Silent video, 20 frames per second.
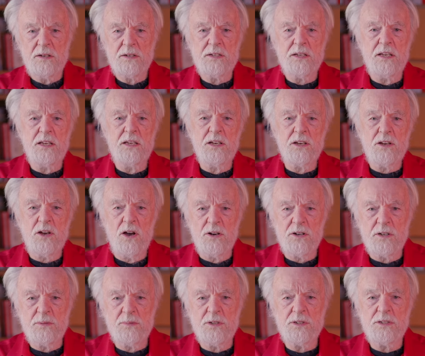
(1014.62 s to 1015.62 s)
key
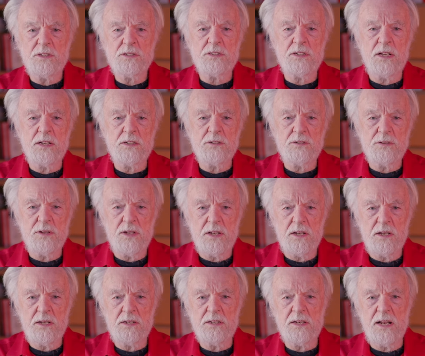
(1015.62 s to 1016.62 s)
economists and to
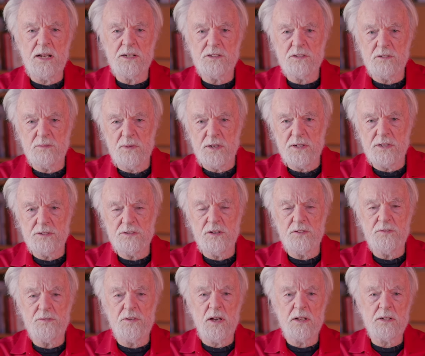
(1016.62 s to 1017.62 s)
the International Monetary
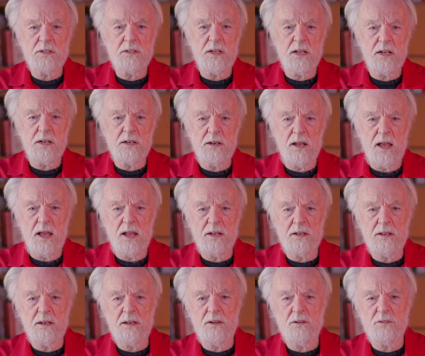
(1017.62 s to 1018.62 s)
Fund
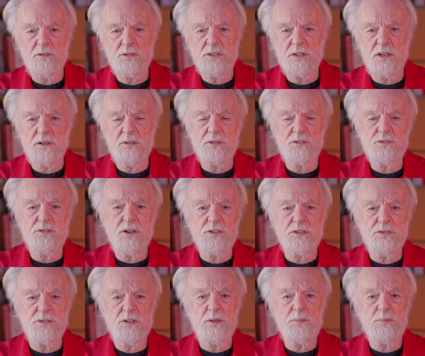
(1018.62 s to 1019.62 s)
and also the Treasury